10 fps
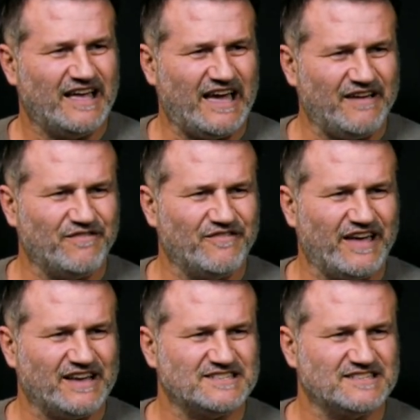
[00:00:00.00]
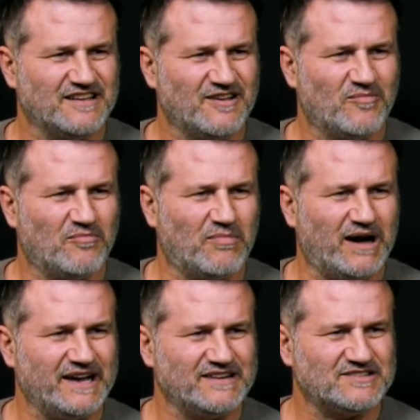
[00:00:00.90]
f of x
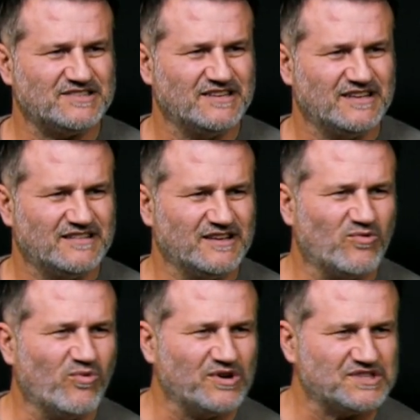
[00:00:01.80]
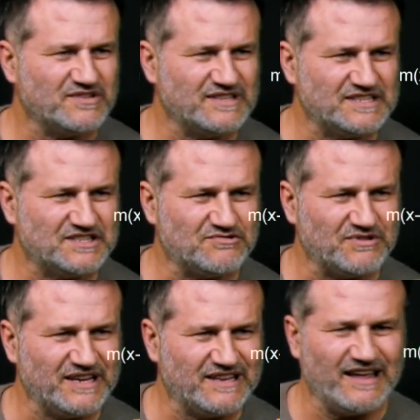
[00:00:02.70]
minus the quote on the
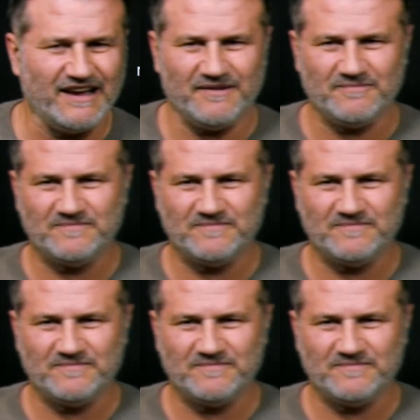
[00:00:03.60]
straight line.